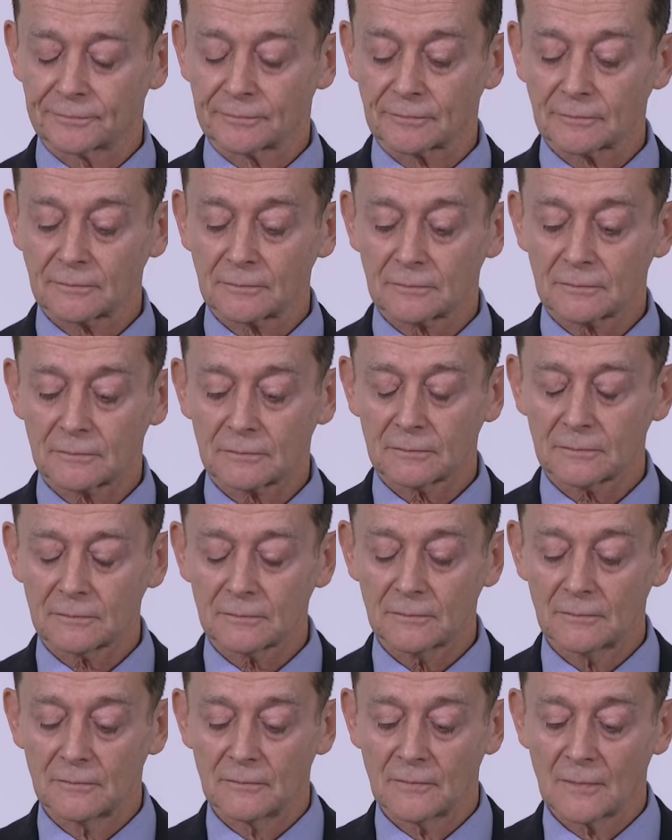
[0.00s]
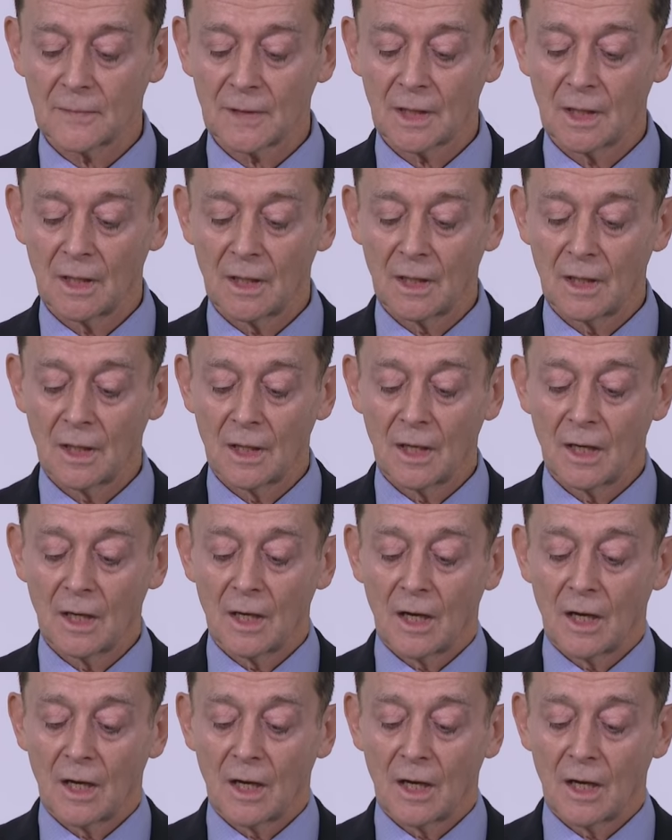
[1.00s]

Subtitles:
(silence)